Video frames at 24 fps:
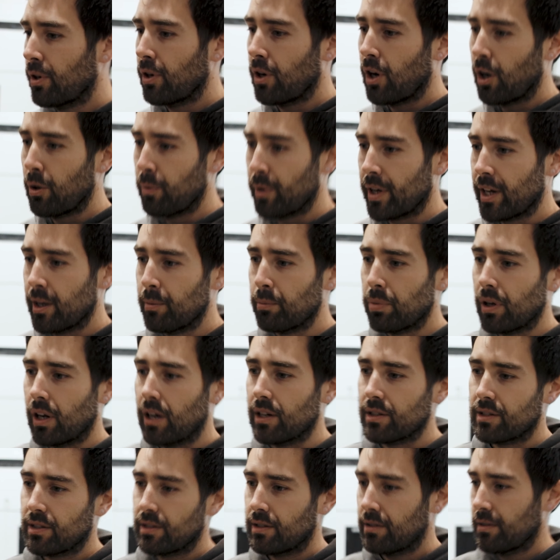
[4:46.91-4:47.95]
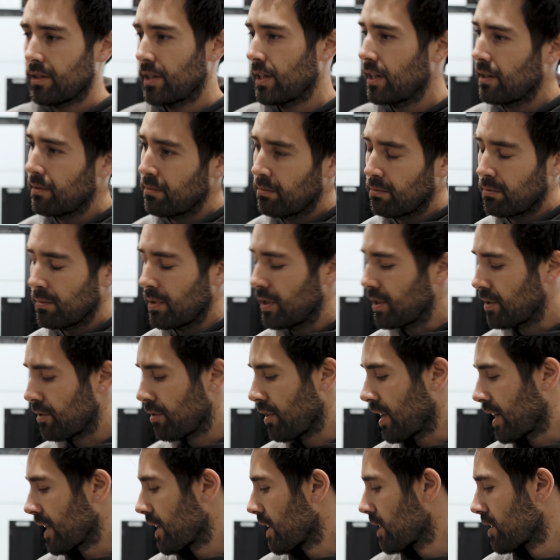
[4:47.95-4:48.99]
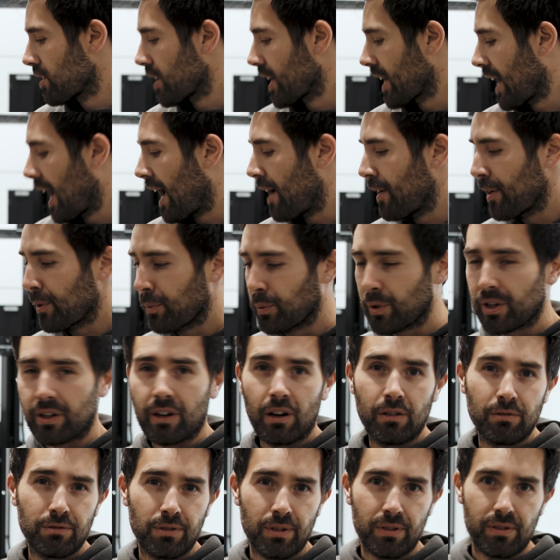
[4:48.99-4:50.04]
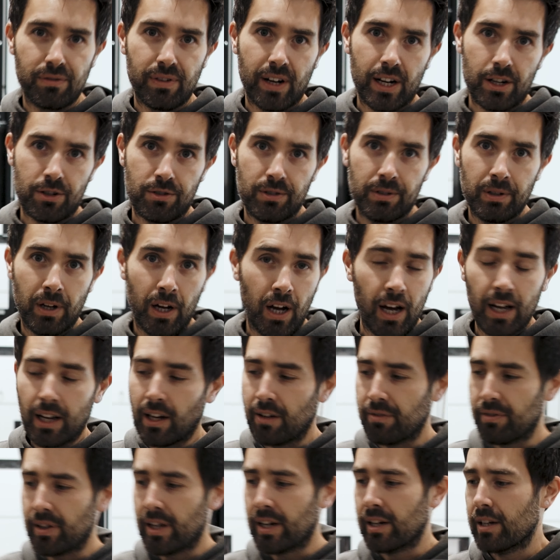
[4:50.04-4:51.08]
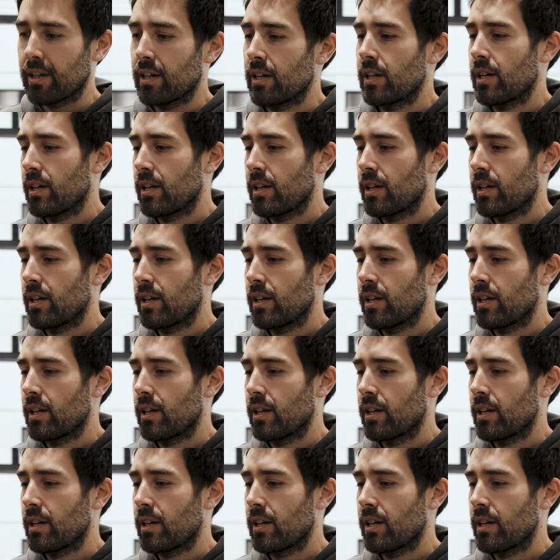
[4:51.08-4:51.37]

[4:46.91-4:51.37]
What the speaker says: OEM plus. It's great. It's like how it would have come from the factory. I love that.